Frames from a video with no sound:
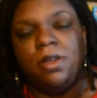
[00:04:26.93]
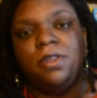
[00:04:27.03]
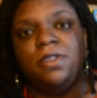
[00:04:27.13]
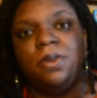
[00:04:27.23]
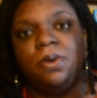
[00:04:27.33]

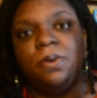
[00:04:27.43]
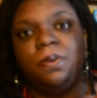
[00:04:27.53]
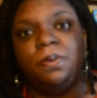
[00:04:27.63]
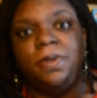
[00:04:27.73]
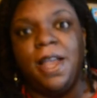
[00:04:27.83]
So
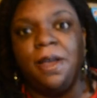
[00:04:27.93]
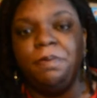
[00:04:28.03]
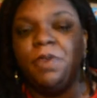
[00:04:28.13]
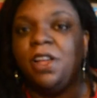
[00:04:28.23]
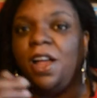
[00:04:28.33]
yeah,
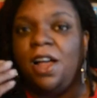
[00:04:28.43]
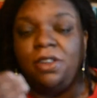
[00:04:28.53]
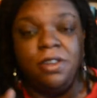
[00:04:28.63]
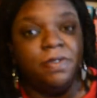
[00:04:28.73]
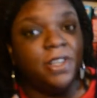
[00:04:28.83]
I'll
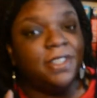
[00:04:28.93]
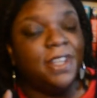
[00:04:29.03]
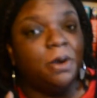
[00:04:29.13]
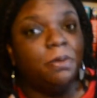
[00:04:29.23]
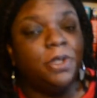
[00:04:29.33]
leave links
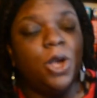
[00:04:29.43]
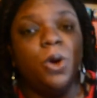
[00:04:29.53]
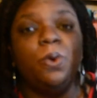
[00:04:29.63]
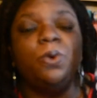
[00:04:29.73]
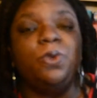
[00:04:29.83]
down
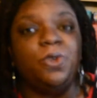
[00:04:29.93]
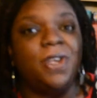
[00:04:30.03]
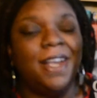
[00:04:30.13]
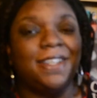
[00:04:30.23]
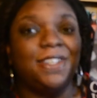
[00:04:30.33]
below. You
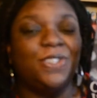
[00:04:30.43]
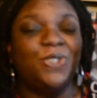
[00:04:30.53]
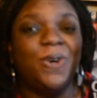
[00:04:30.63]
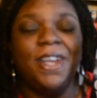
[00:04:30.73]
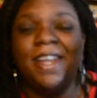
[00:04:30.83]
guys
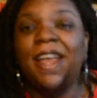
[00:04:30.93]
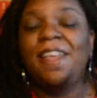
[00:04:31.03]
enjoy.